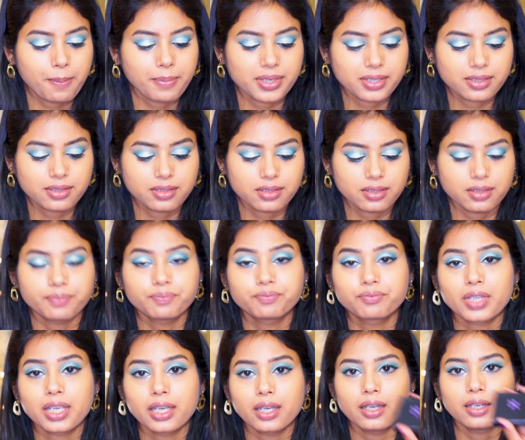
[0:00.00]
But
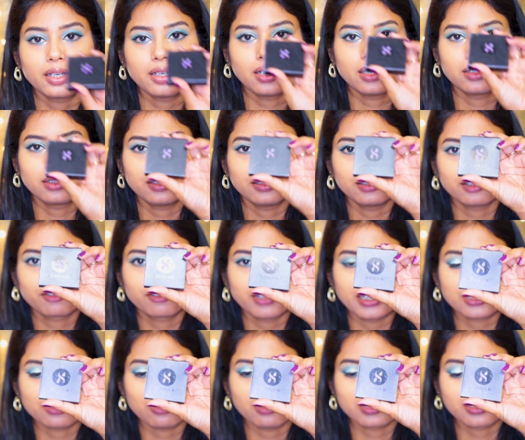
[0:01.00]
another
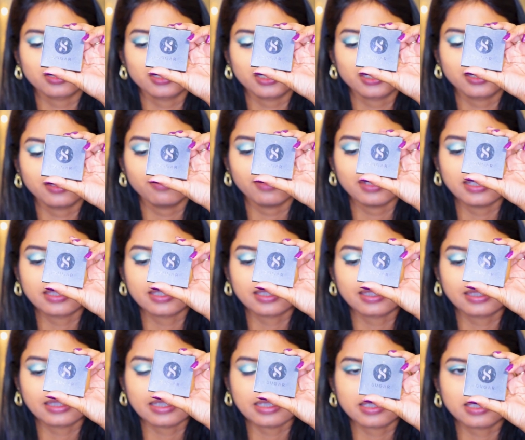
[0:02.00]
great alternative
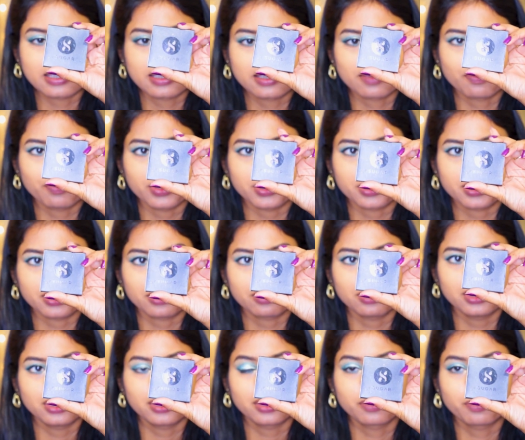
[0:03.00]
is this
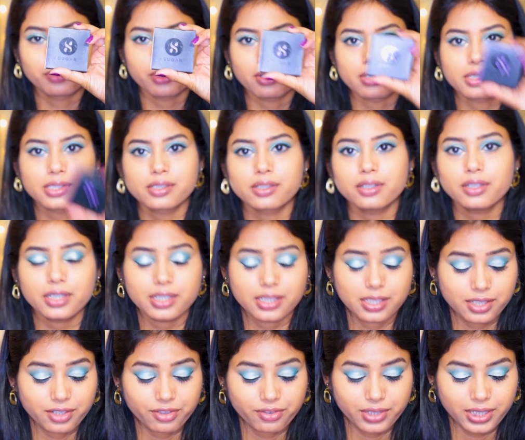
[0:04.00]
particular bronzer.
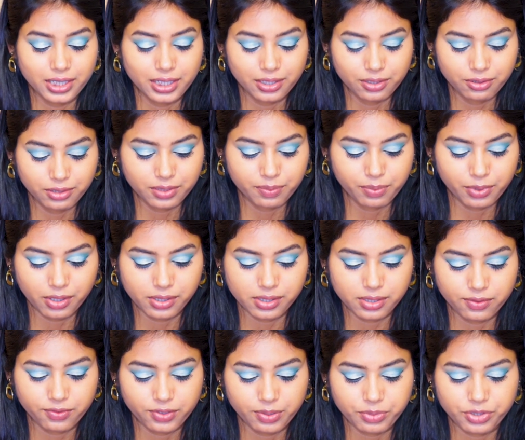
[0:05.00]
It's a really good
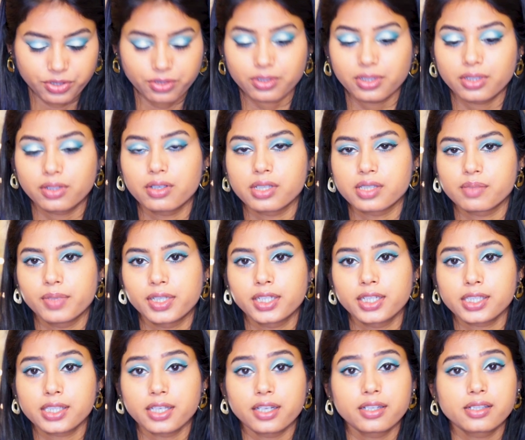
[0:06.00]
bronzer from Sugar
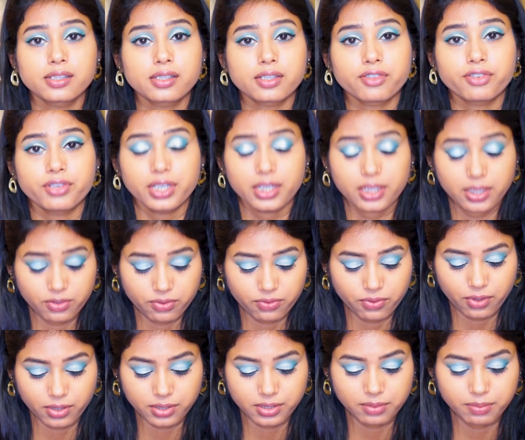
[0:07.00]
Cosmetics and it's really
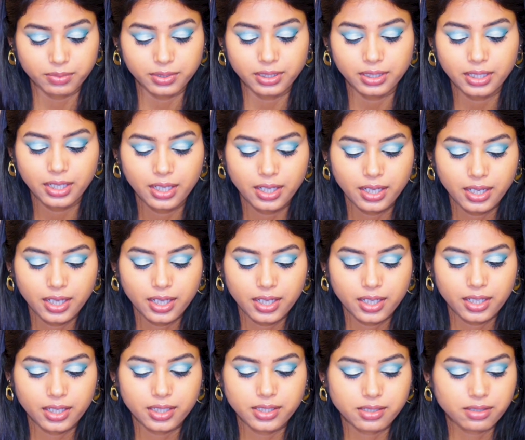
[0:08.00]
affordable.
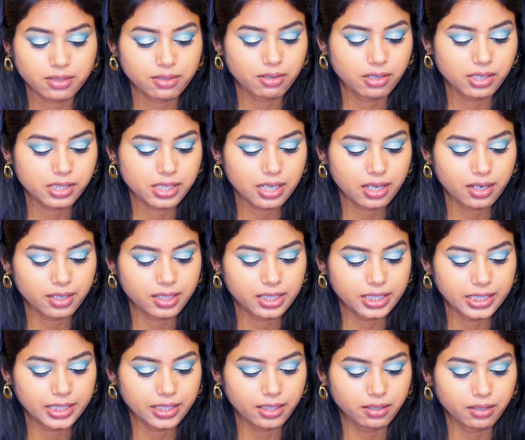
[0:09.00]
It costs
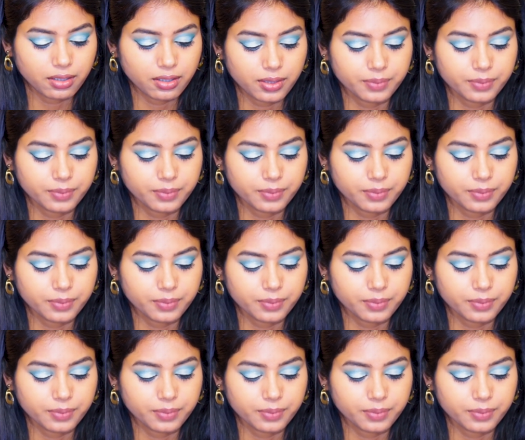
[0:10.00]
hardly